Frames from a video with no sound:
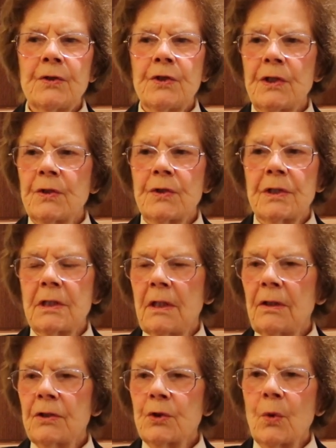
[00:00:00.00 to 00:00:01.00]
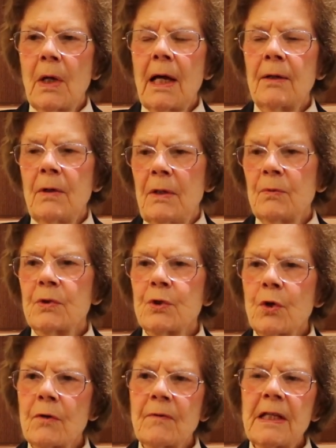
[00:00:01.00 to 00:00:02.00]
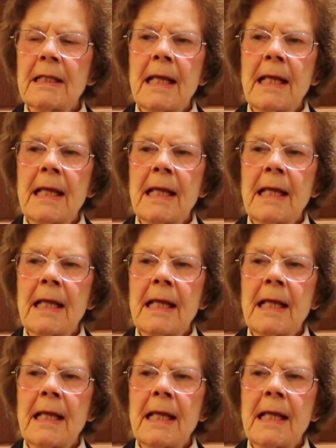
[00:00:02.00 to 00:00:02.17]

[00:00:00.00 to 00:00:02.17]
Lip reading: It's just it was sort of